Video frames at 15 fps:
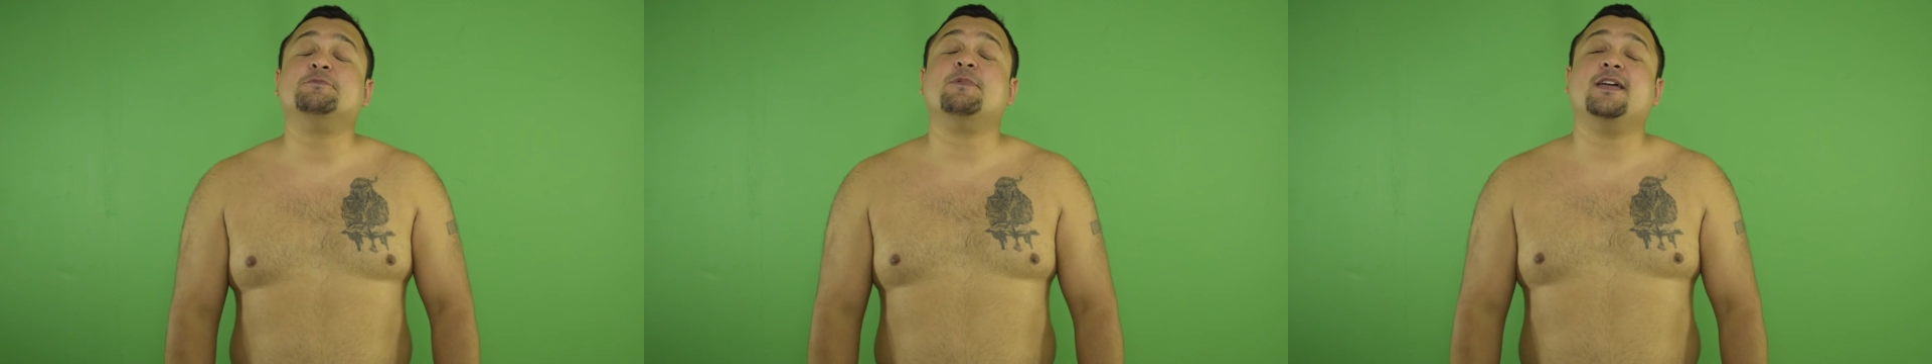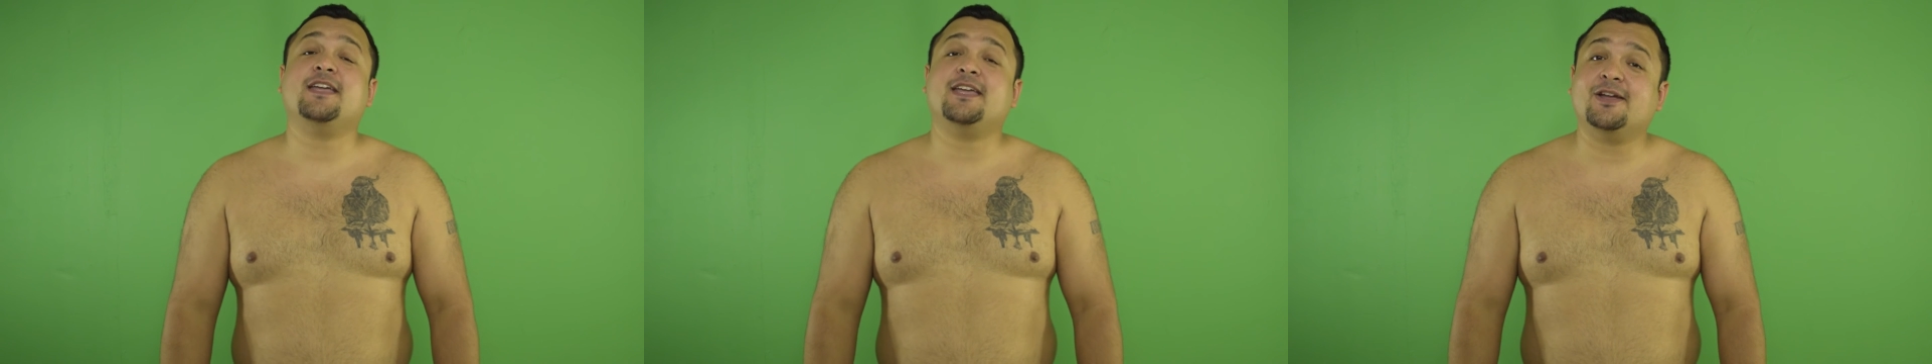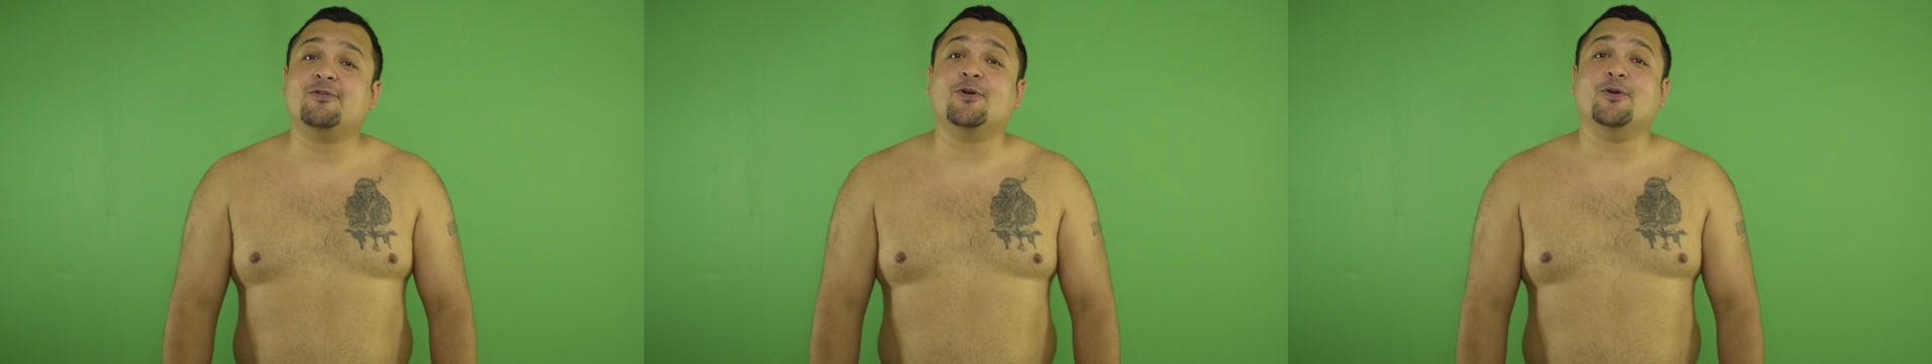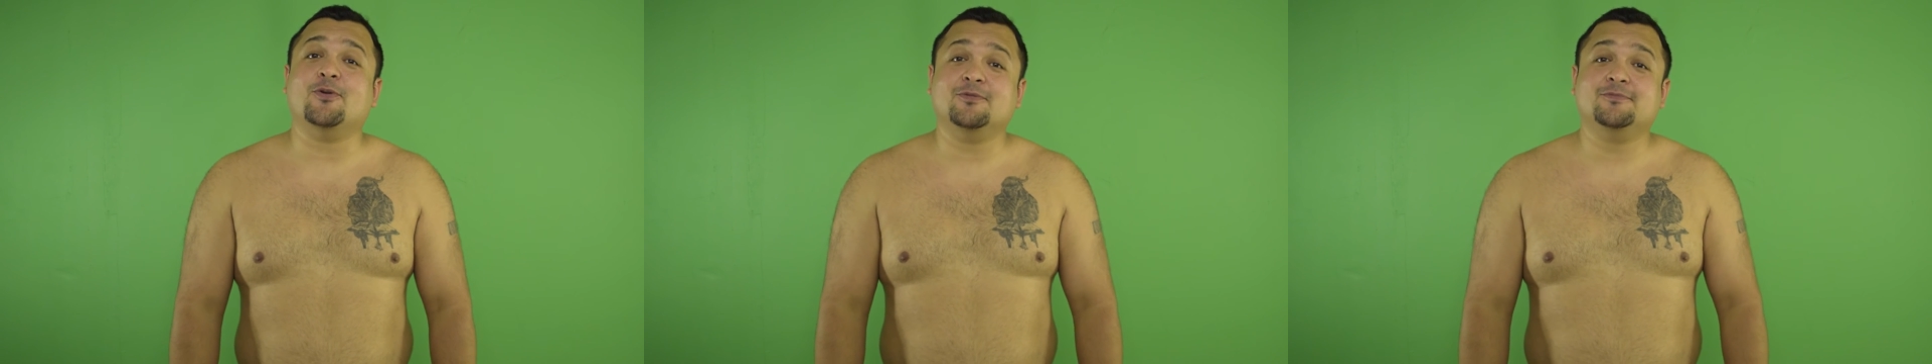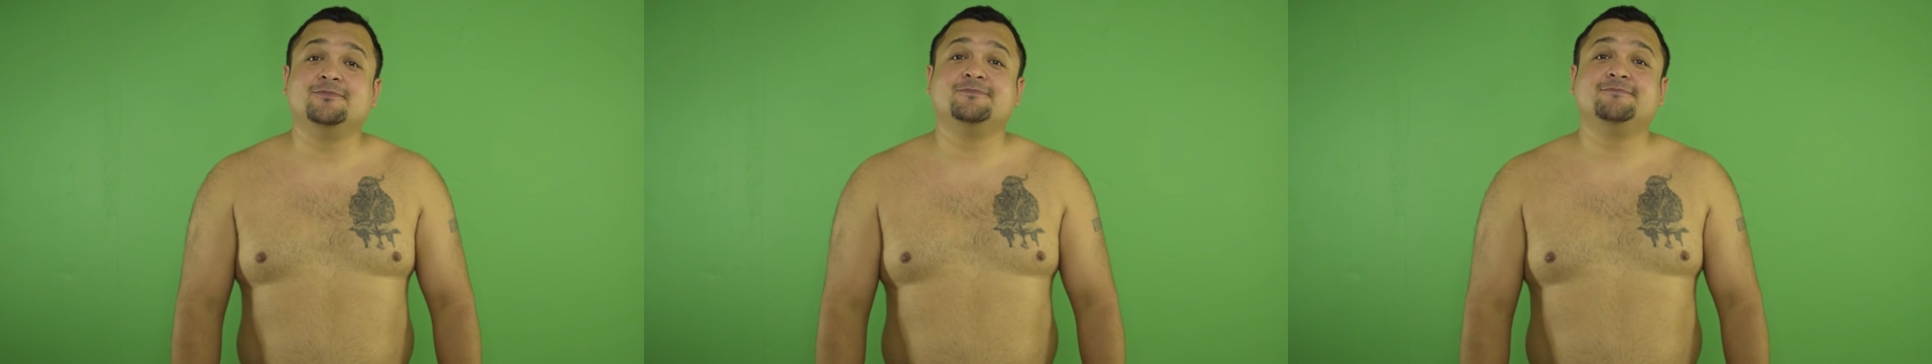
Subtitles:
my hero.